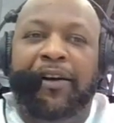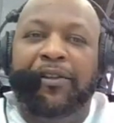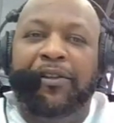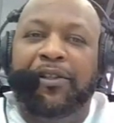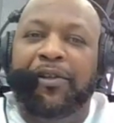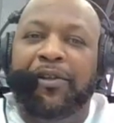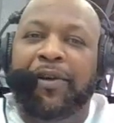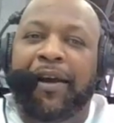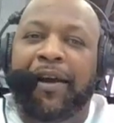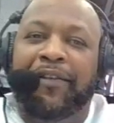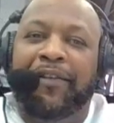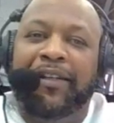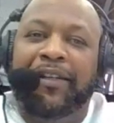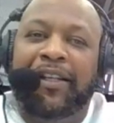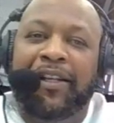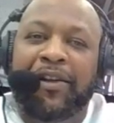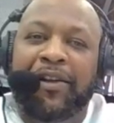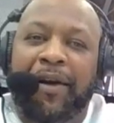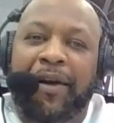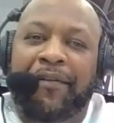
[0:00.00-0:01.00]
Coach, do you ever
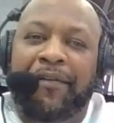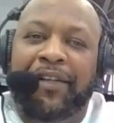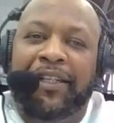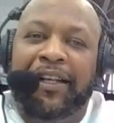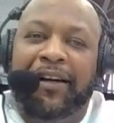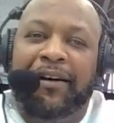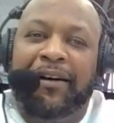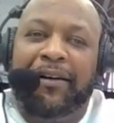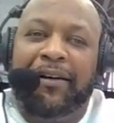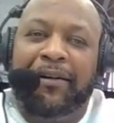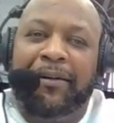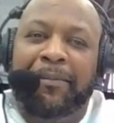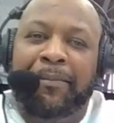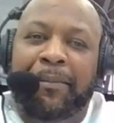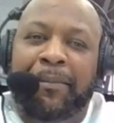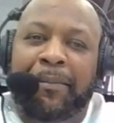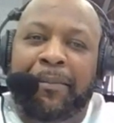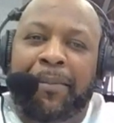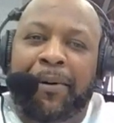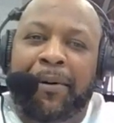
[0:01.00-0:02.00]

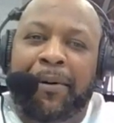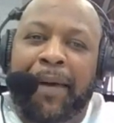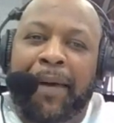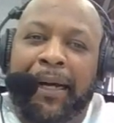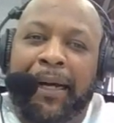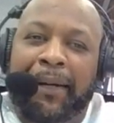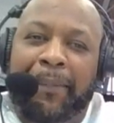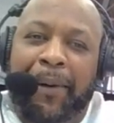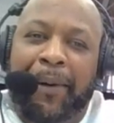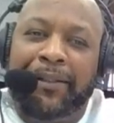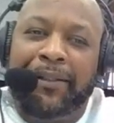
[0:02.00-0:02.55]
pull Micah